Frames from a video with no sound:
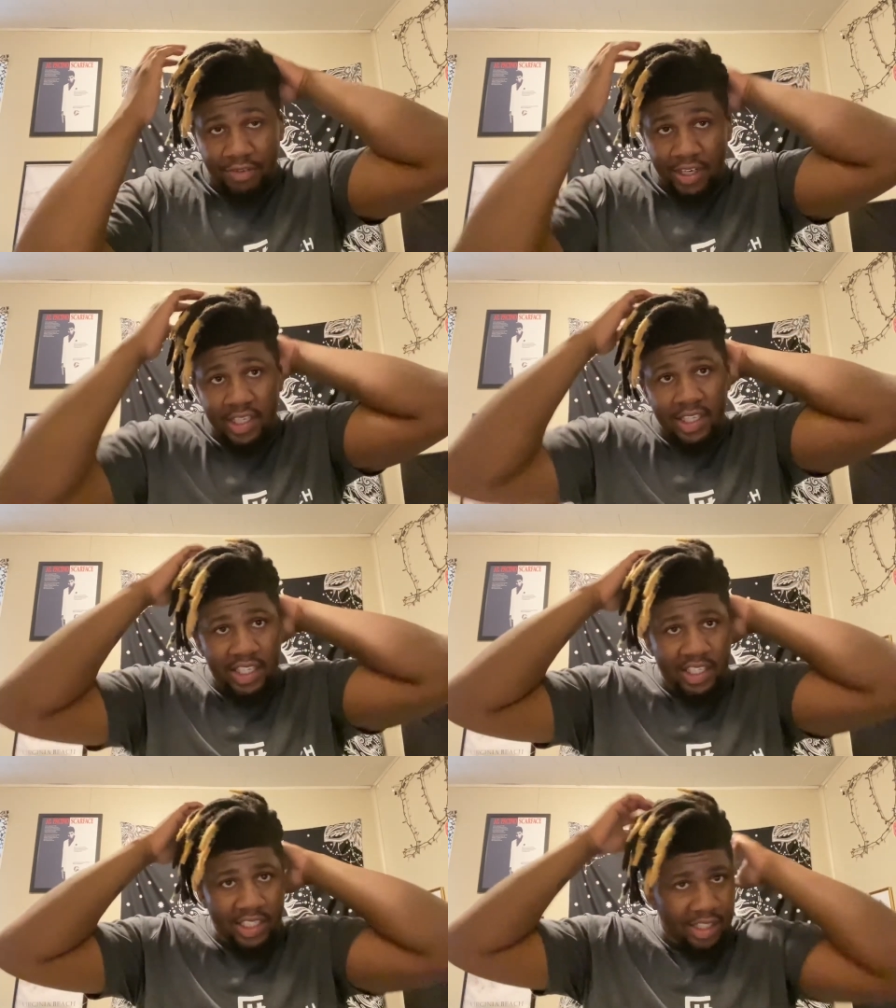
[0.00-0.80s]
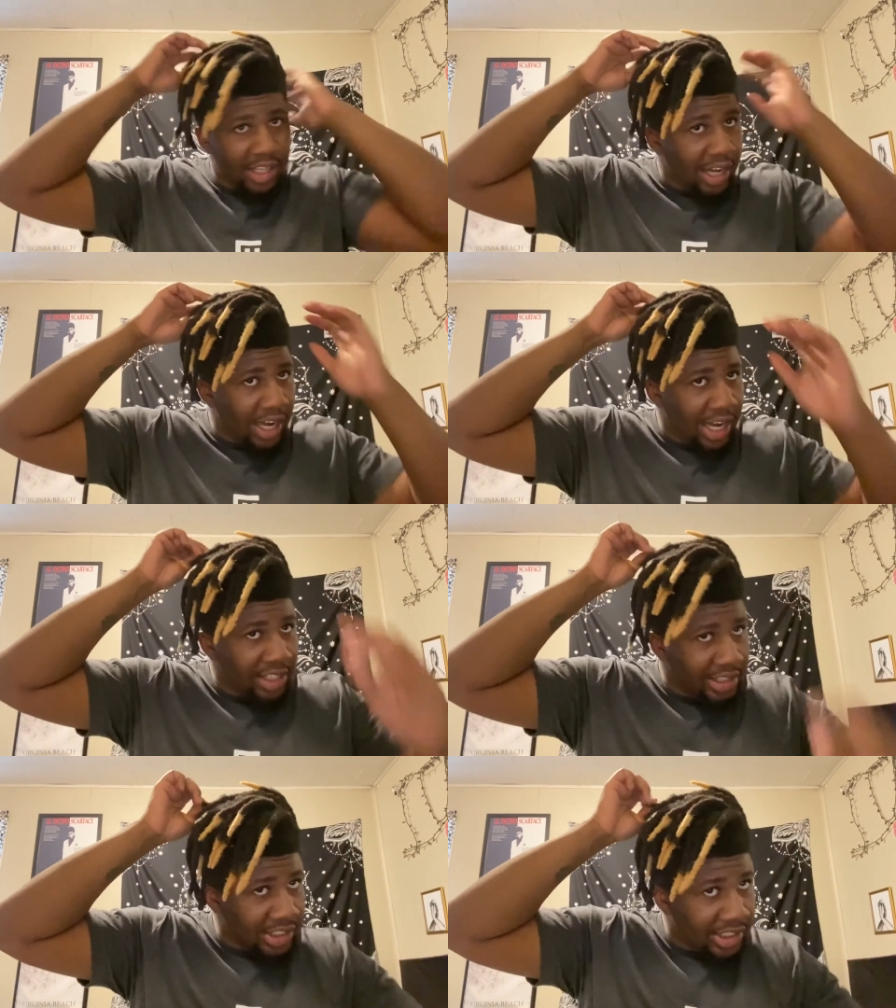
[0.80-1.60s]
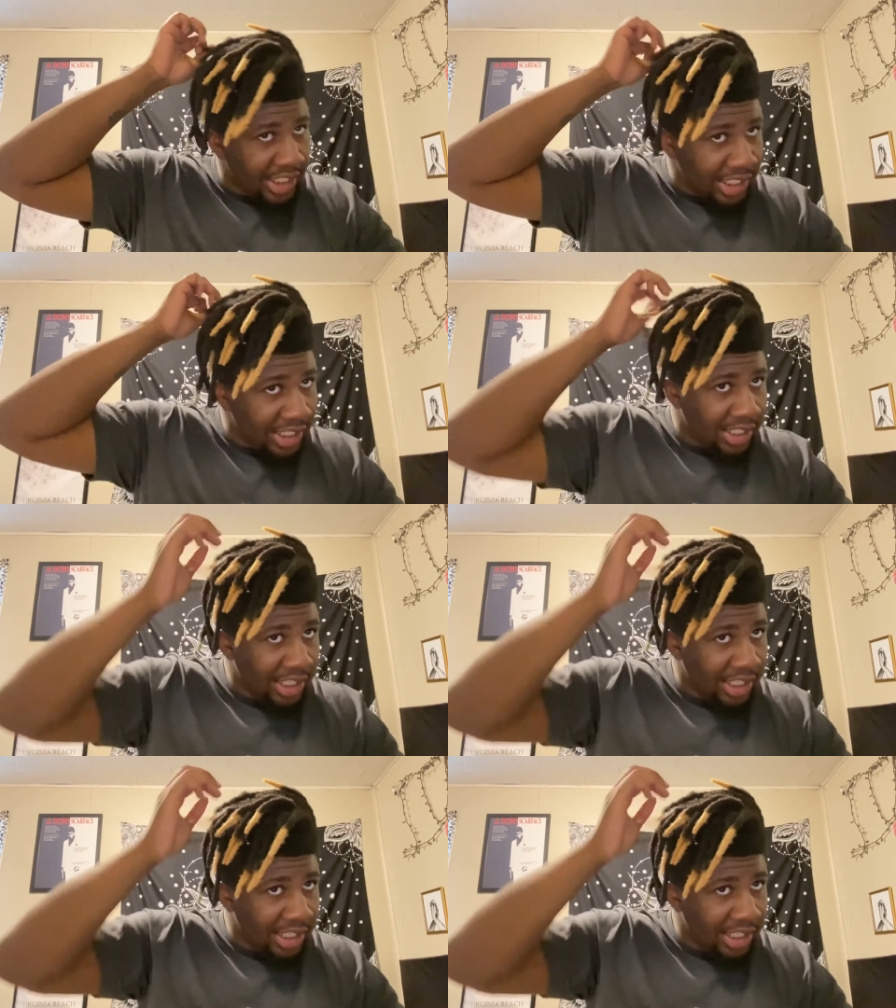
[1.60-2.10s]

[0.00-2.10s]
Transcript: fucking I just did.